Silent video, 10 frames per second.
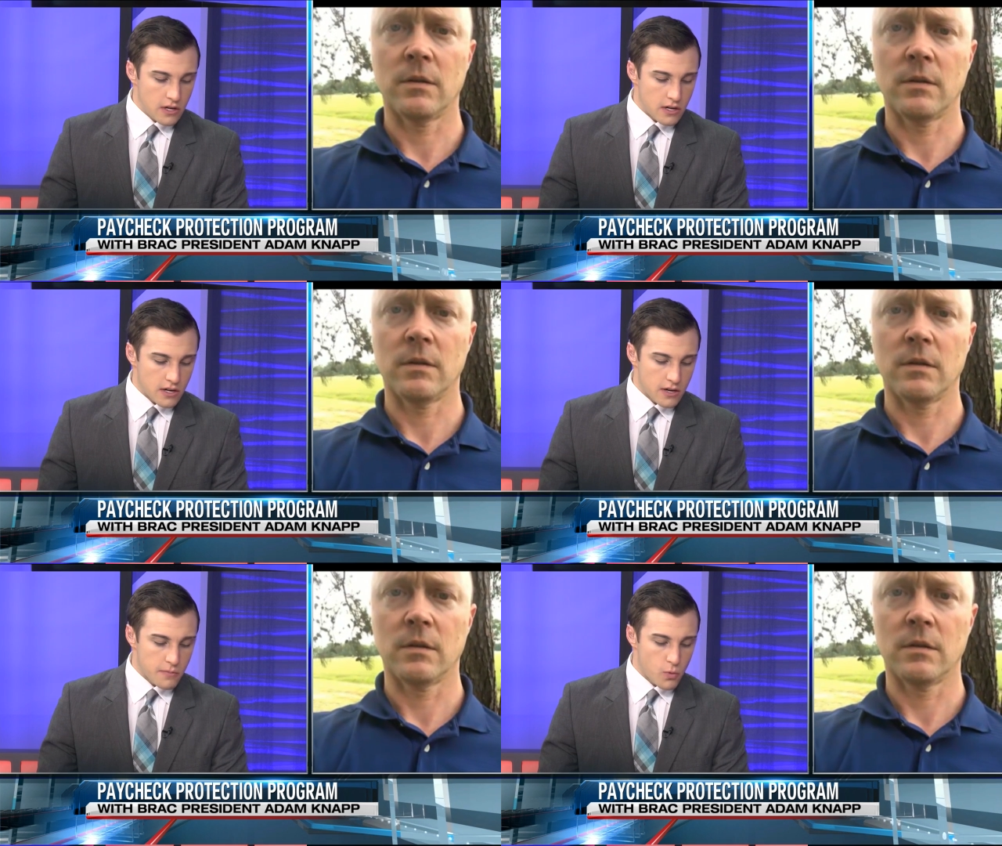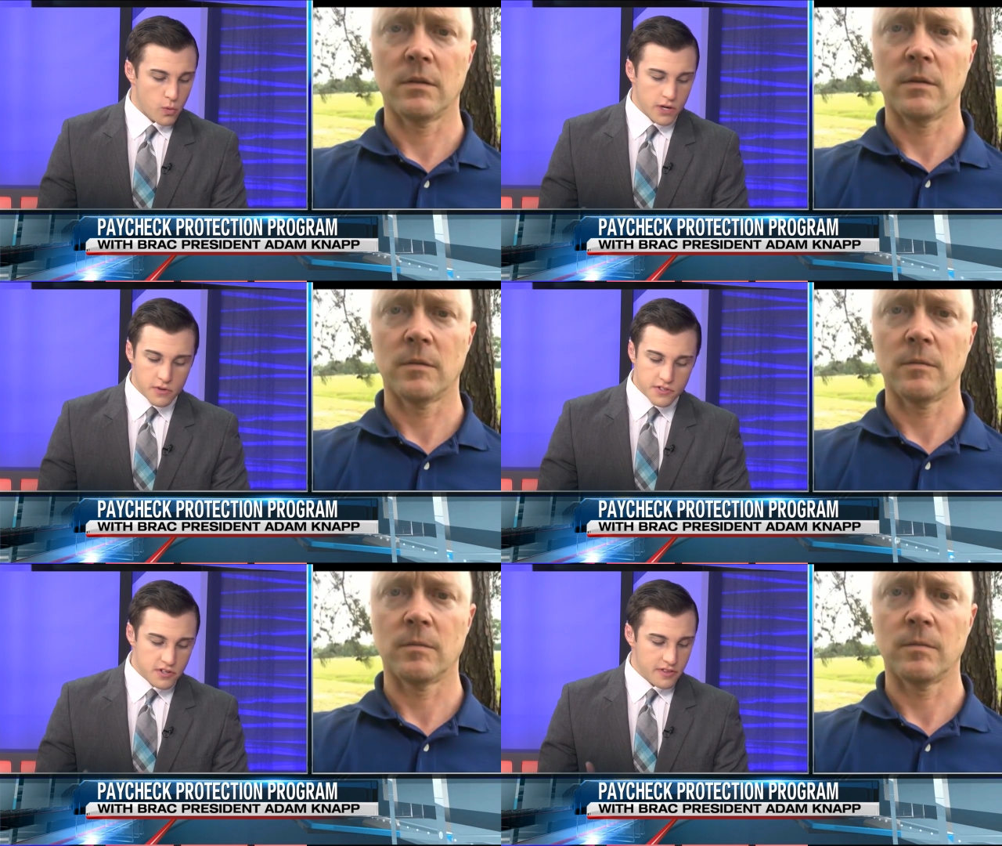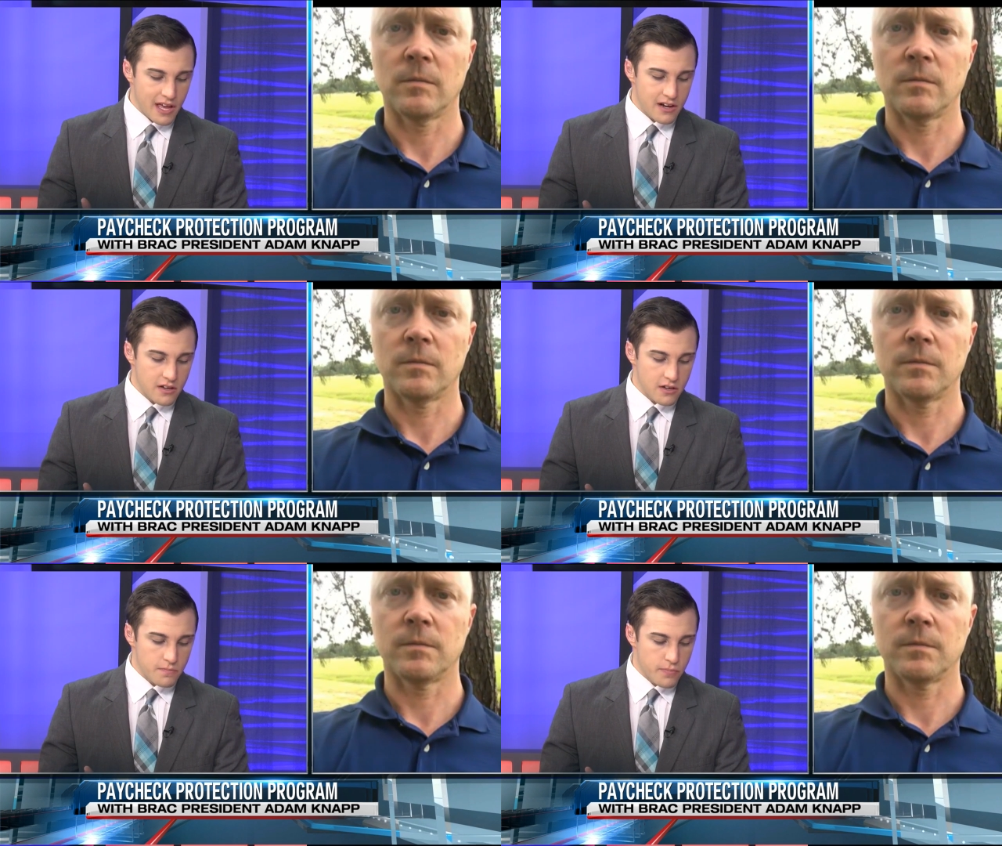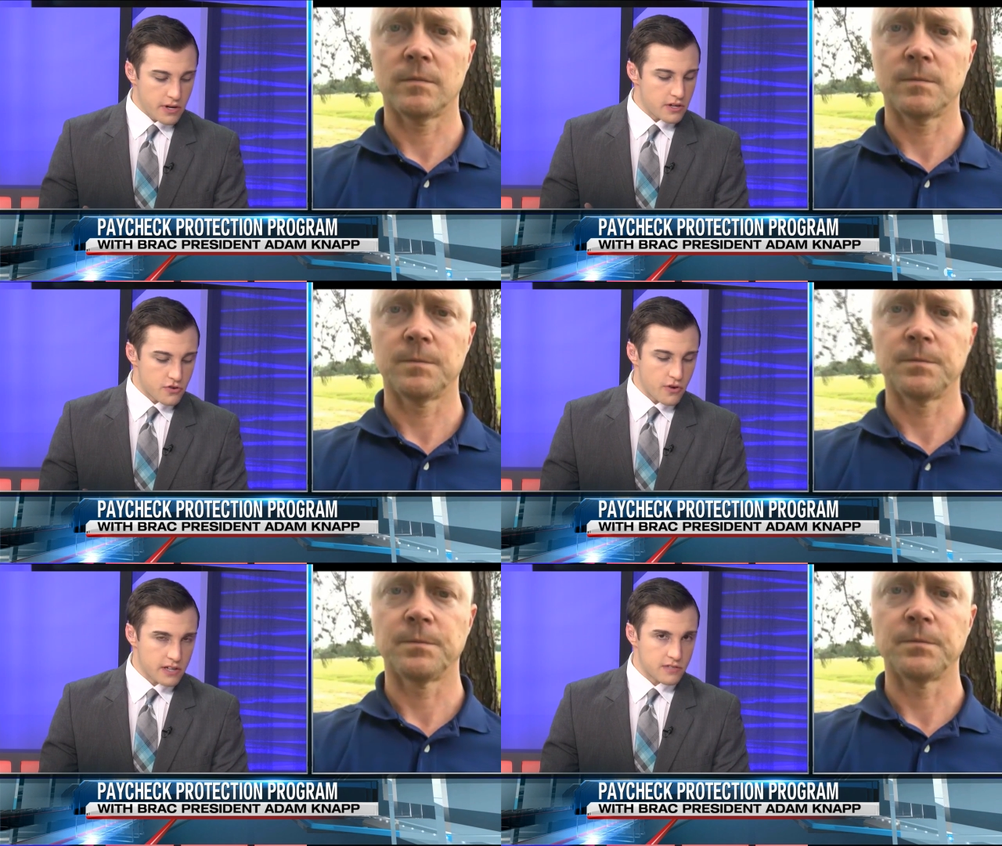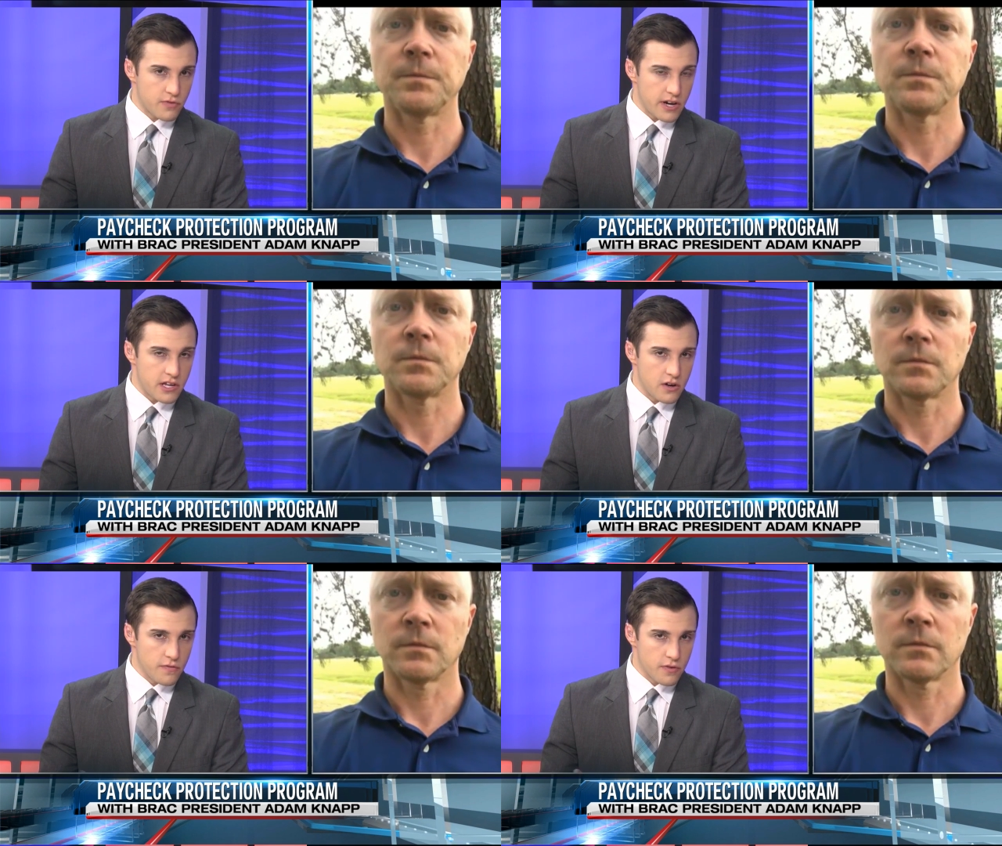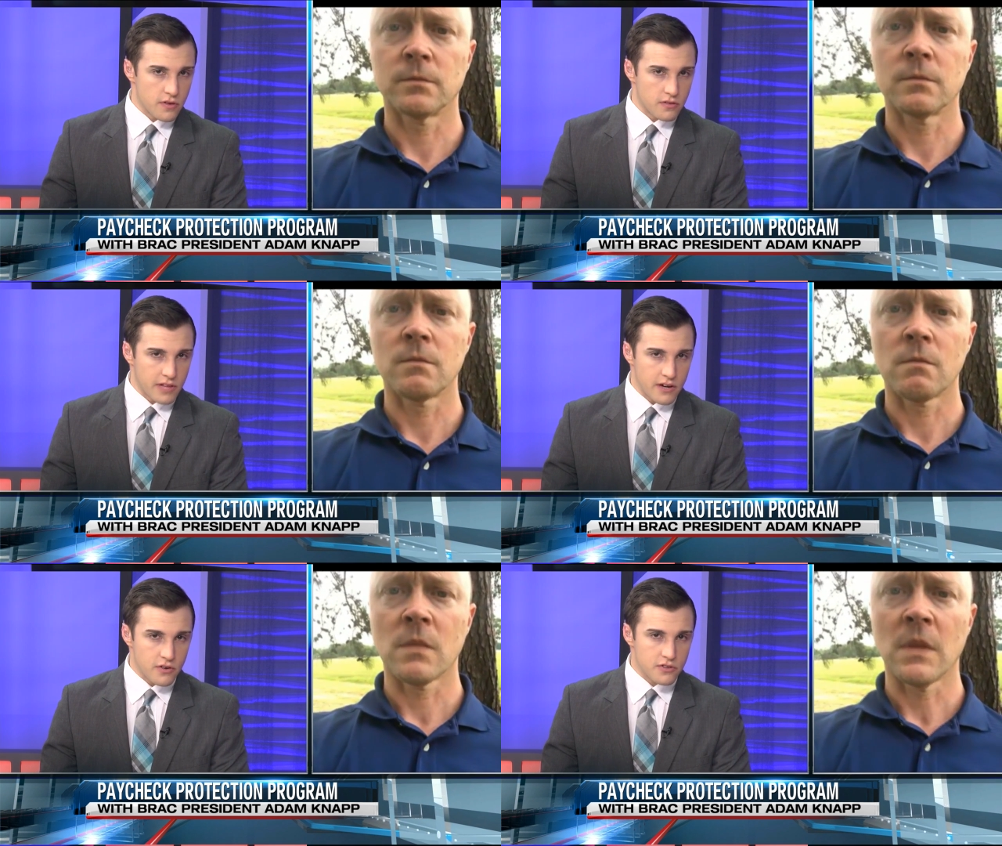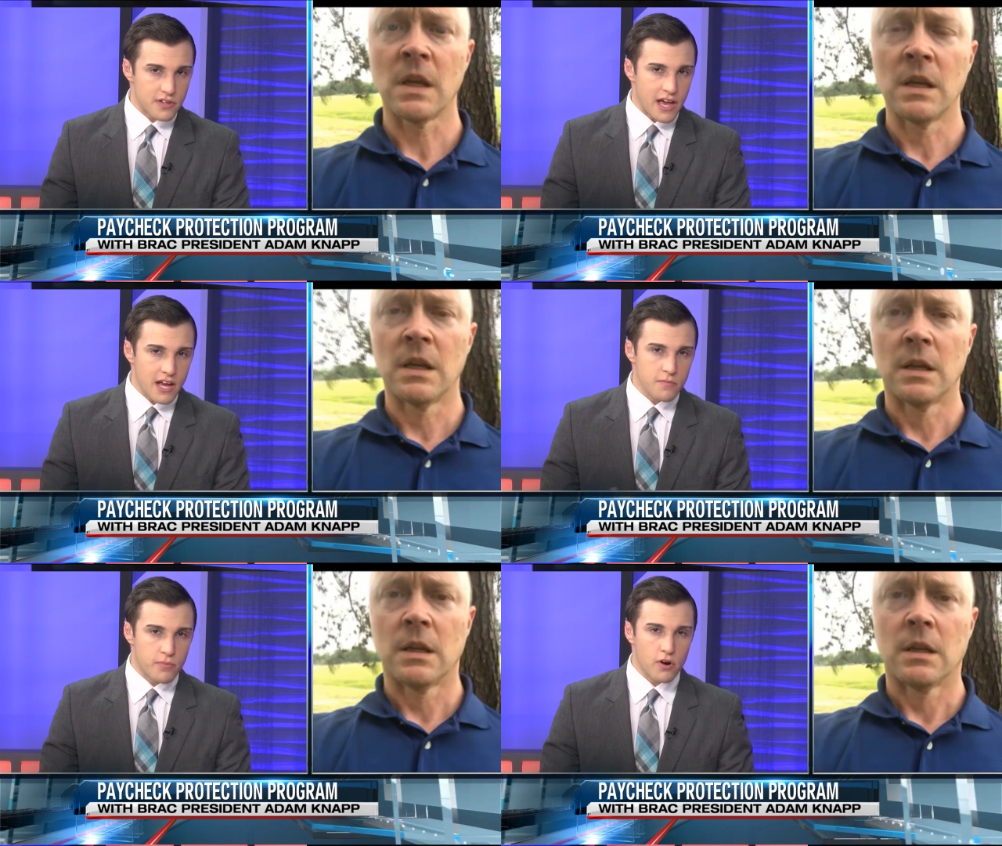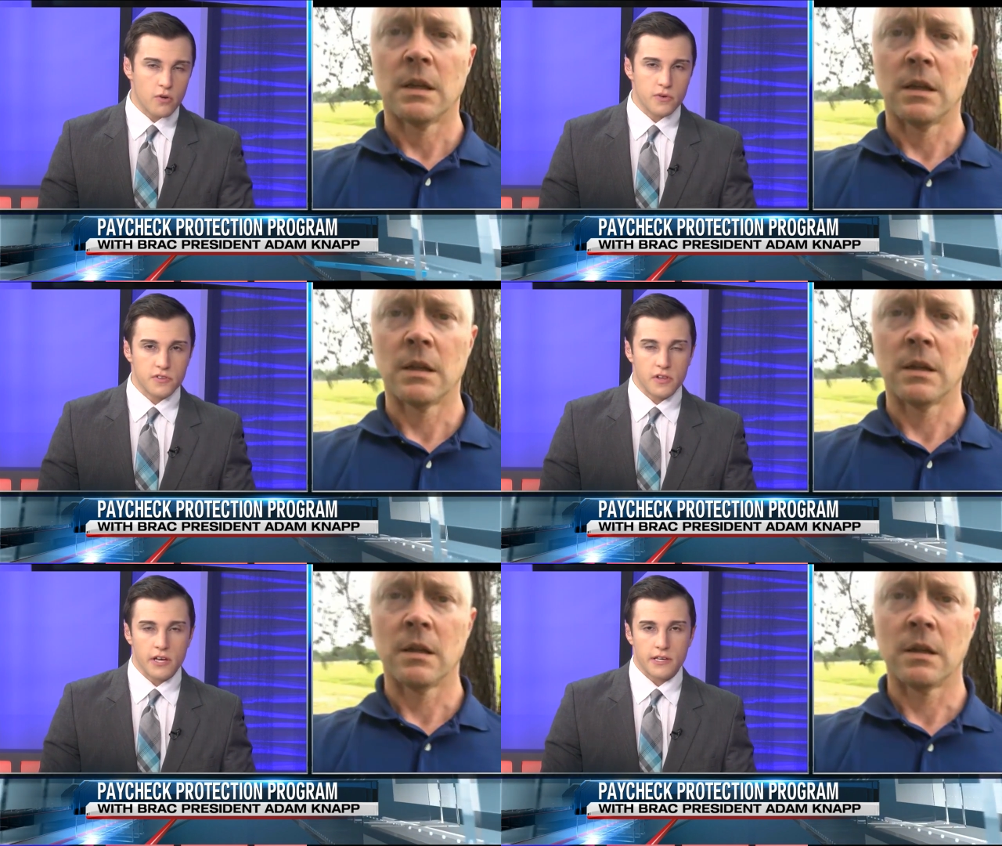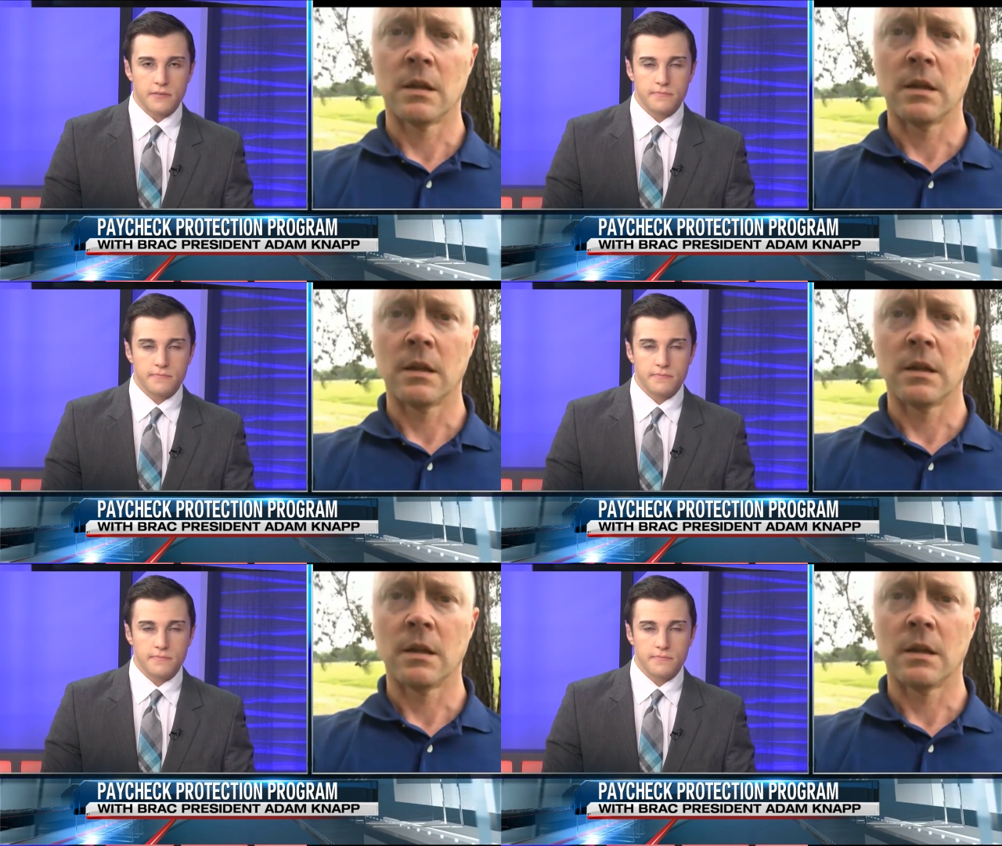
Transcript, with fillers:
Speaker 1: Um, would you consider that a pretty attractive rate here for the lenders and borrowers alike?